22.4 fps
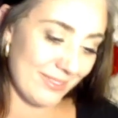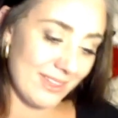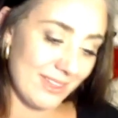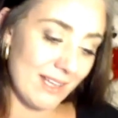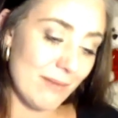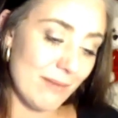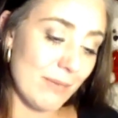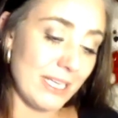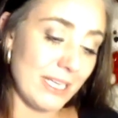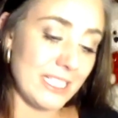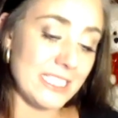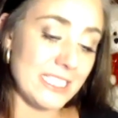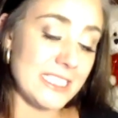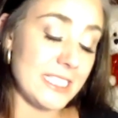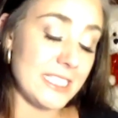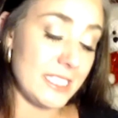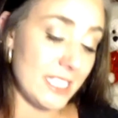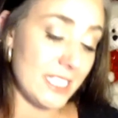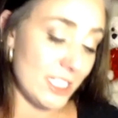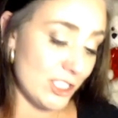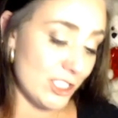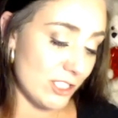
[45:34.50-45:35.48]
Many
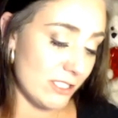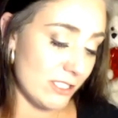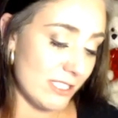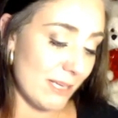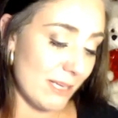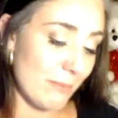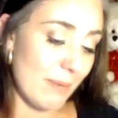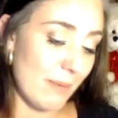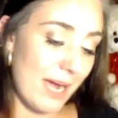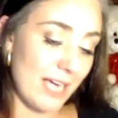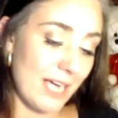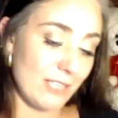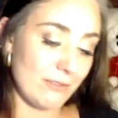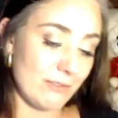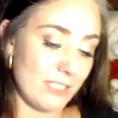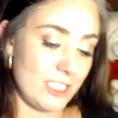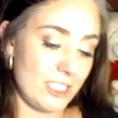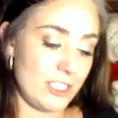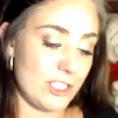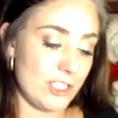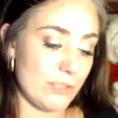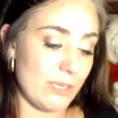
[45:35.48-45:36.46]
teenagers on Pine
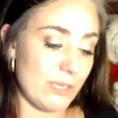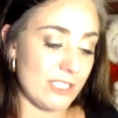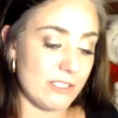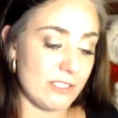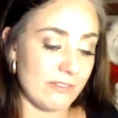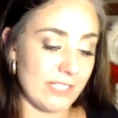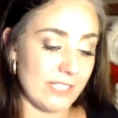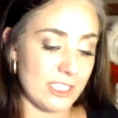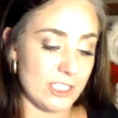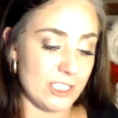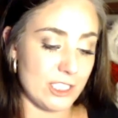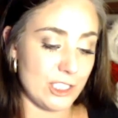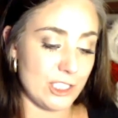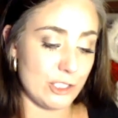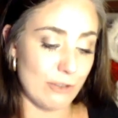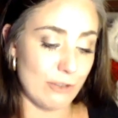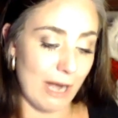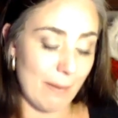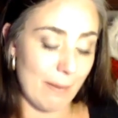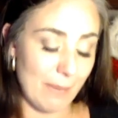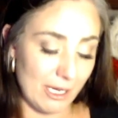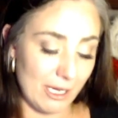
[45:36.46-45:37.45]
Ridge Reservation
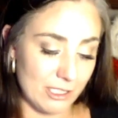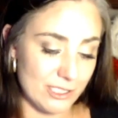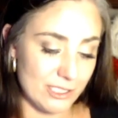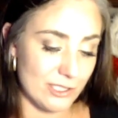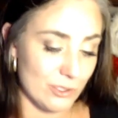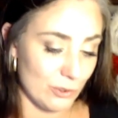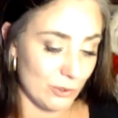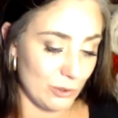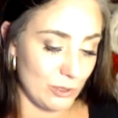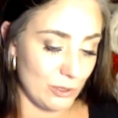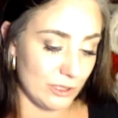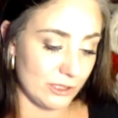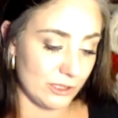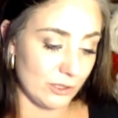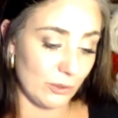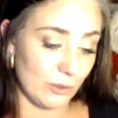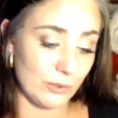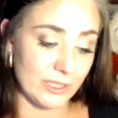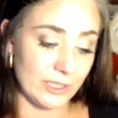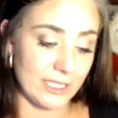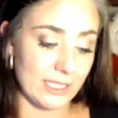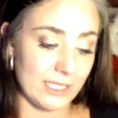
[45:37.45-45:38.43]
drop out of school, and
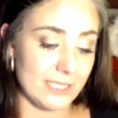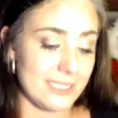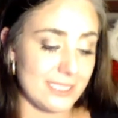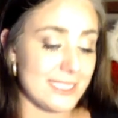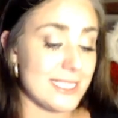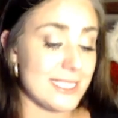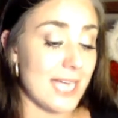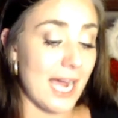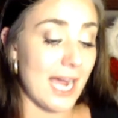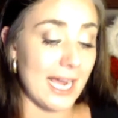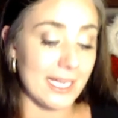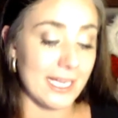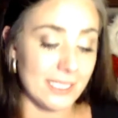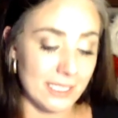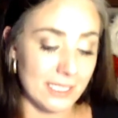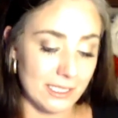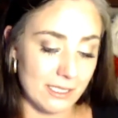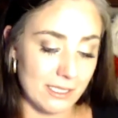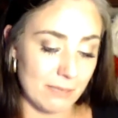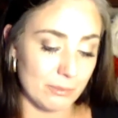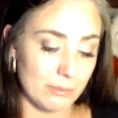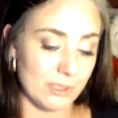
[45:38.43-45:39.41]
only a tiny
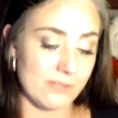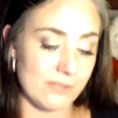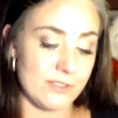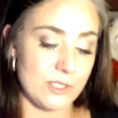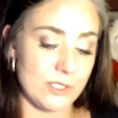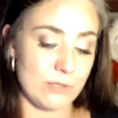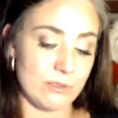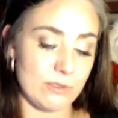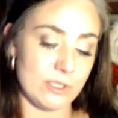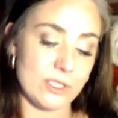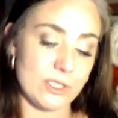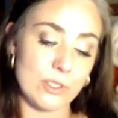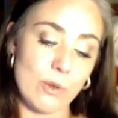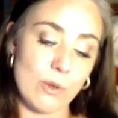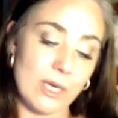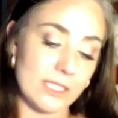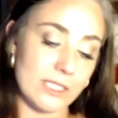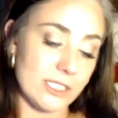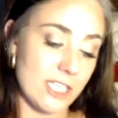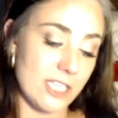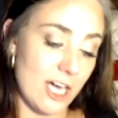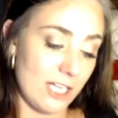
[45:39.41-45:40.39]
number of students go
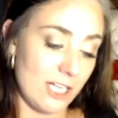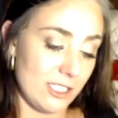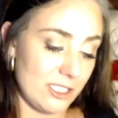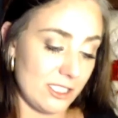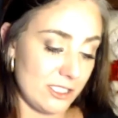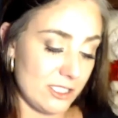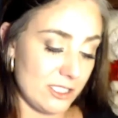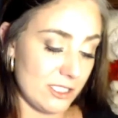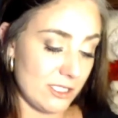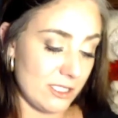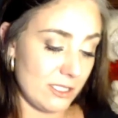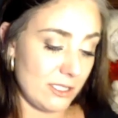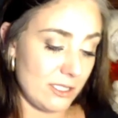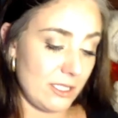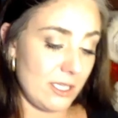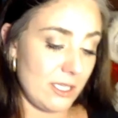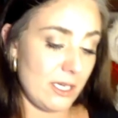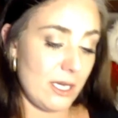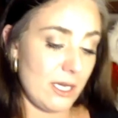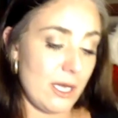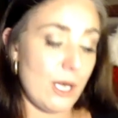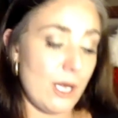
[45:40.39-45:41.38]
on to college.
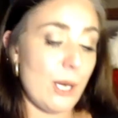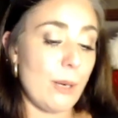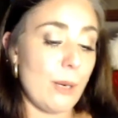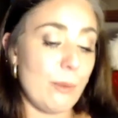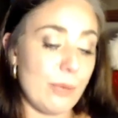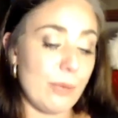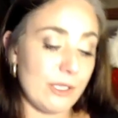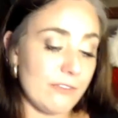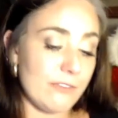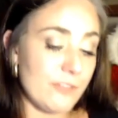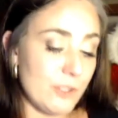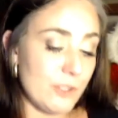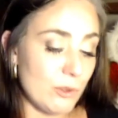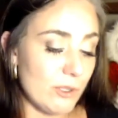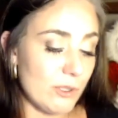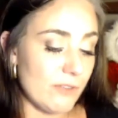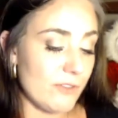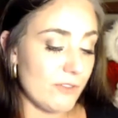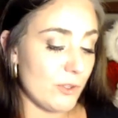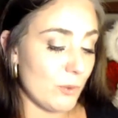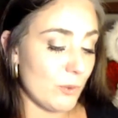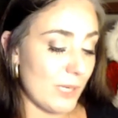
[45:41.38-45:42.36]
But a few
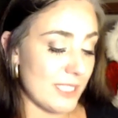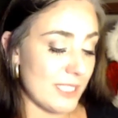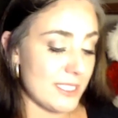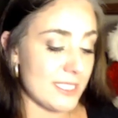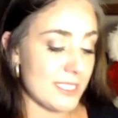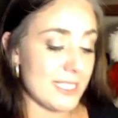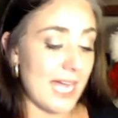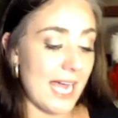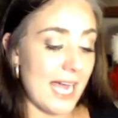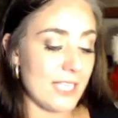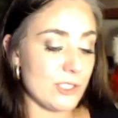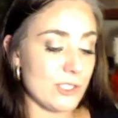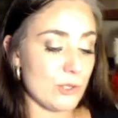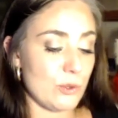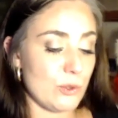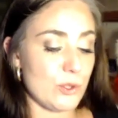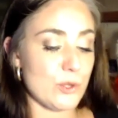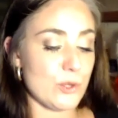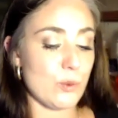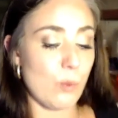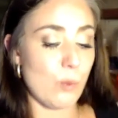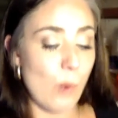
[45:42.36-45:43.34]
of the res's high
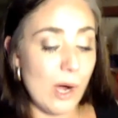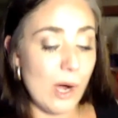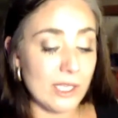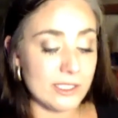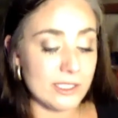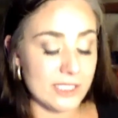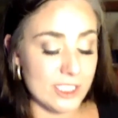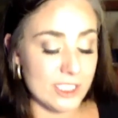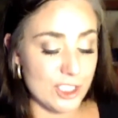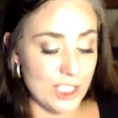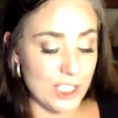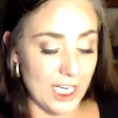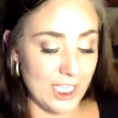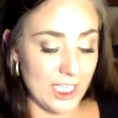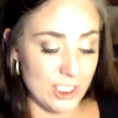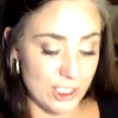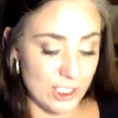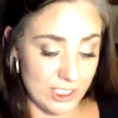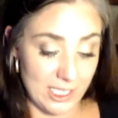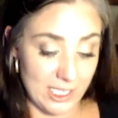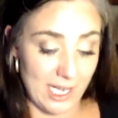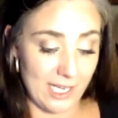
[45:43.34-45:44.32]
schools want to
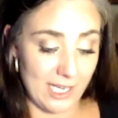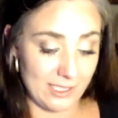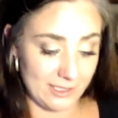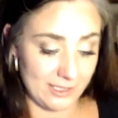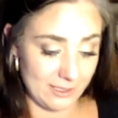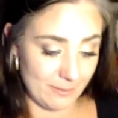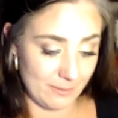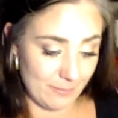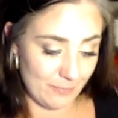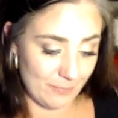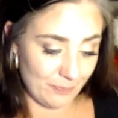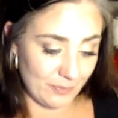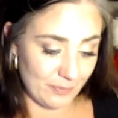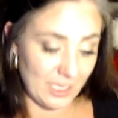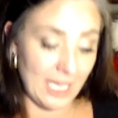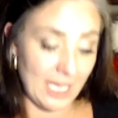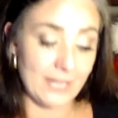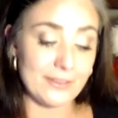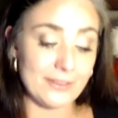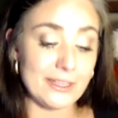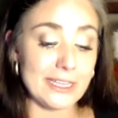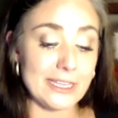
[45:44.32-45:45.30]
change that,
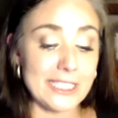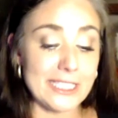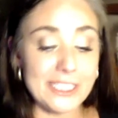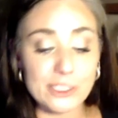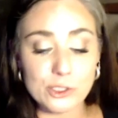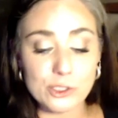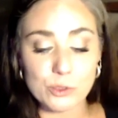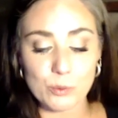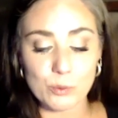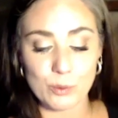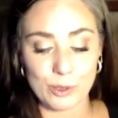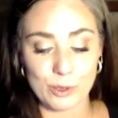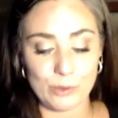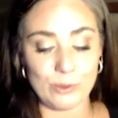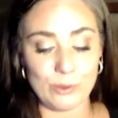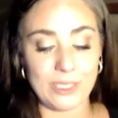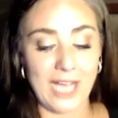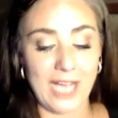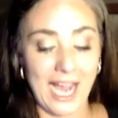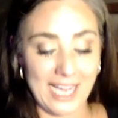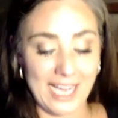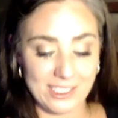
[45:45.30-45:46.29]
and Little
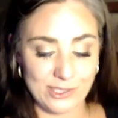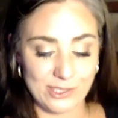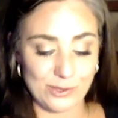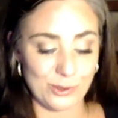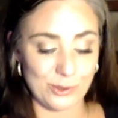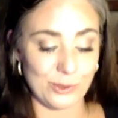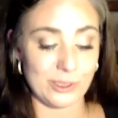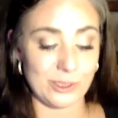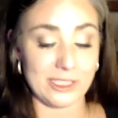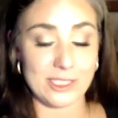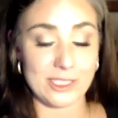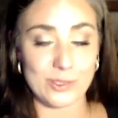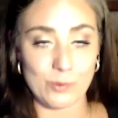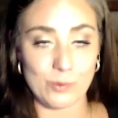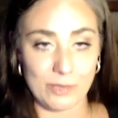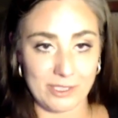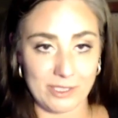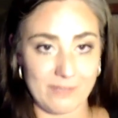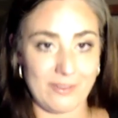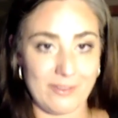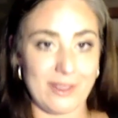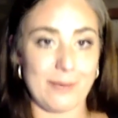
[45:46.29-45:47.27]
Wound High School is
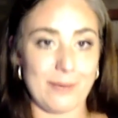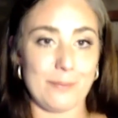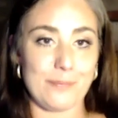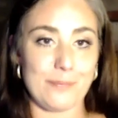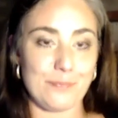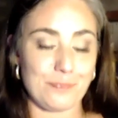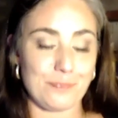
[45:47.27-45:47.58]
one of them.